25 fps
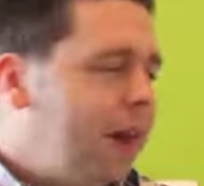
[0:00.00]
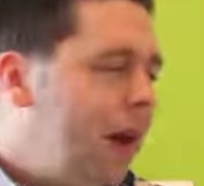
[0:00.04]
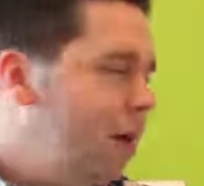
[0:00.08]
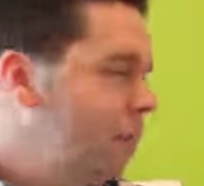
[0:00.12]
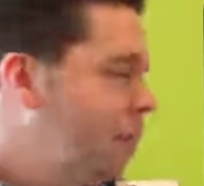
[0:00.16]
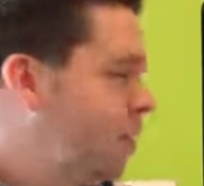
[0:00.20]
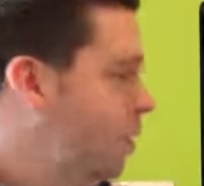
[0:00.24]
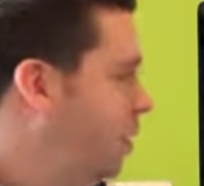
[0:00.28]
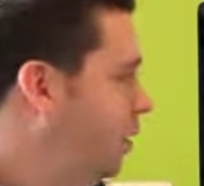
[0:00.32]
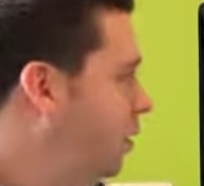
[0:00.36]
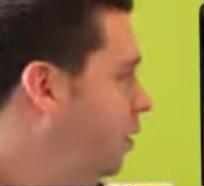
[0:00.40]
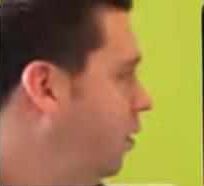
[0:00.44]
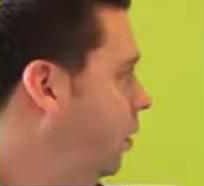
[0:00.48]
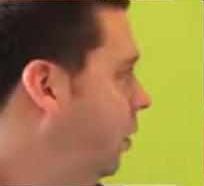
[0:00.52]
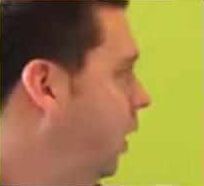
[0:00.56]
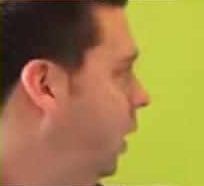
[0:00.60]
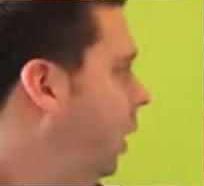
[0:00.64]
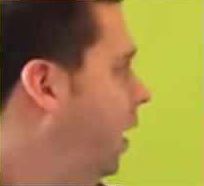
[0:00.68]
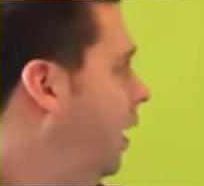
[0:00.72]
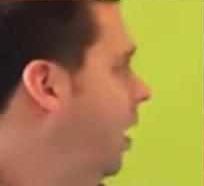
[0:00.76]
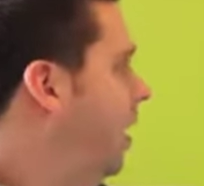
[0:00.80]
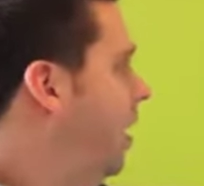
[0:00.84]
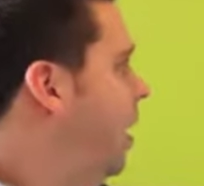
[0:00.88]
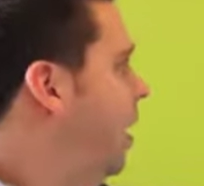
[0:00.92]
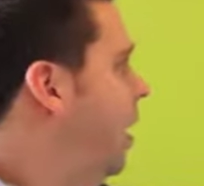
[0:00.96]

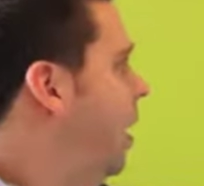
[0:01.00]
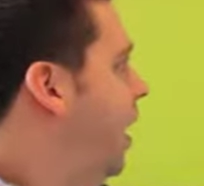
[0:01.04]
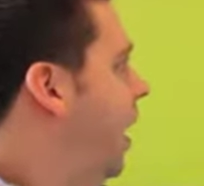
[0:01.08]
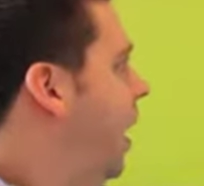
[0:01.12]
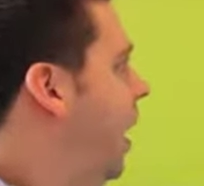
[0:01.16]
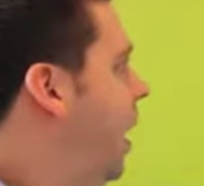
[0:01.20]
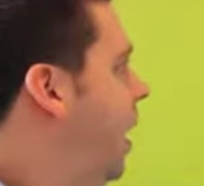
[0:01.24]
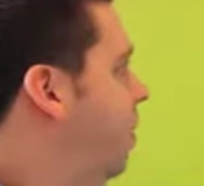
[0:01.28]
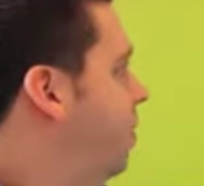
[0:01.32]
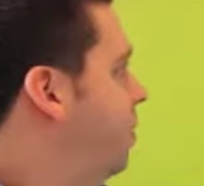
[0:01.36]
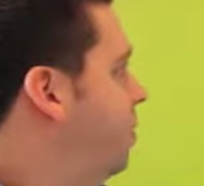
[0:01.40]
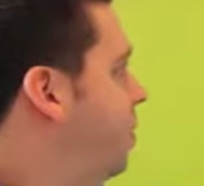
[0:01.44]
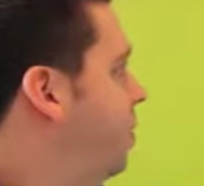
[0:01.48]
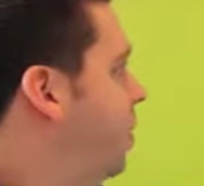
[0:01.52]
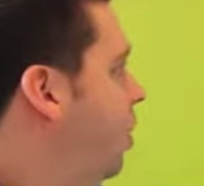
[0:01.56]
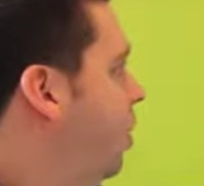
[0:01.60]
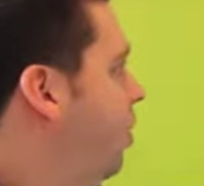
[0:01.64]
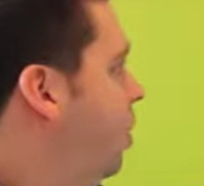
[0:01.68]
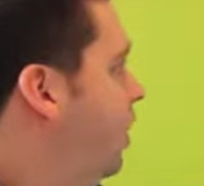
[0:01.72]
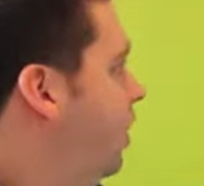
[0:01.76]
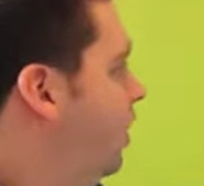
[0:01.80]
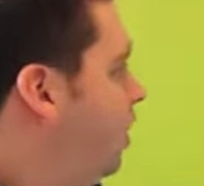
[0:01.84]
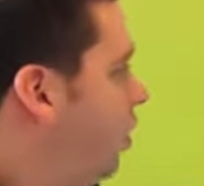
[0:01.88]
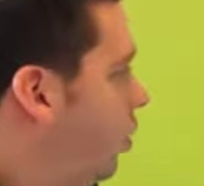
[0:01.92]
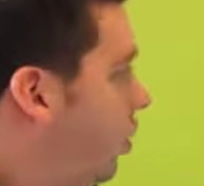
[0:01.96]
Absolutely. So
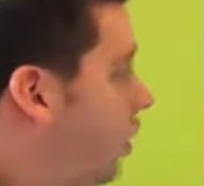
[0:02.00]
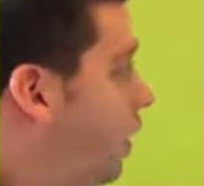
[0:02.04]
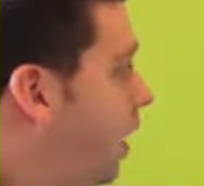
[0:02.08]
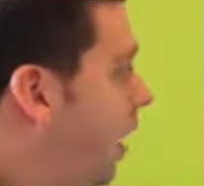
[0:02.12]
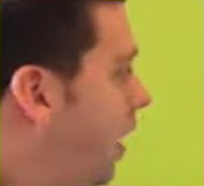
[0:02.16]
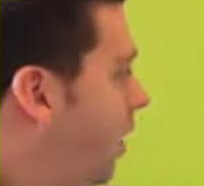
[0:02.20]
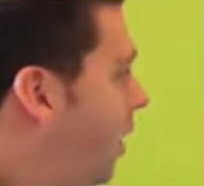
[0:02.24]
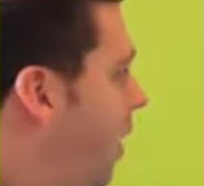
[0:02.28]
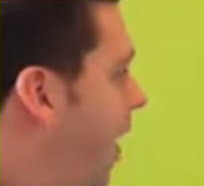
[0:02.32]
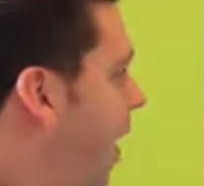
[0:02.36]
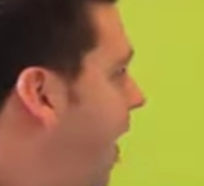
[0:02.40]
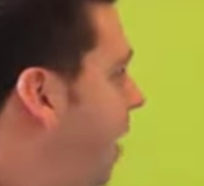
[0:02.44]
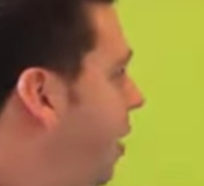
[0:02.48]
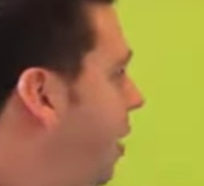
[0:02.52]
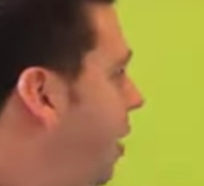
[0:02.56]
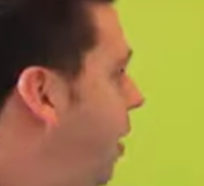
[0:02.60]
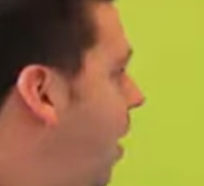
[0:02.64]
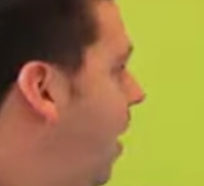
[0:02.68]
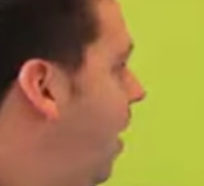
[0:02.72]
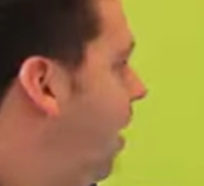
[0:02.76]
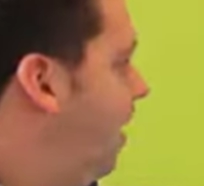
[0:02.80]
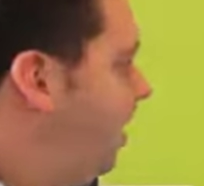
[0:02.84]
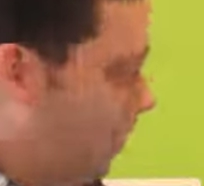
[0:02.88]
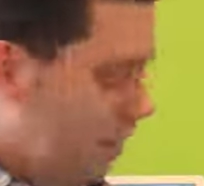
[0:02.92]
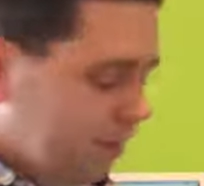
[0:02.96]
we can agree on that,
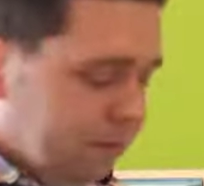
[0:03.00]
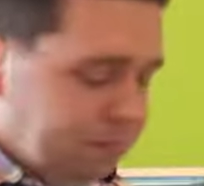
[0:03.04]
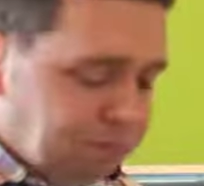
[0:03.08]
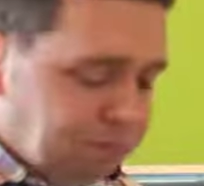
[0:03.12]
right?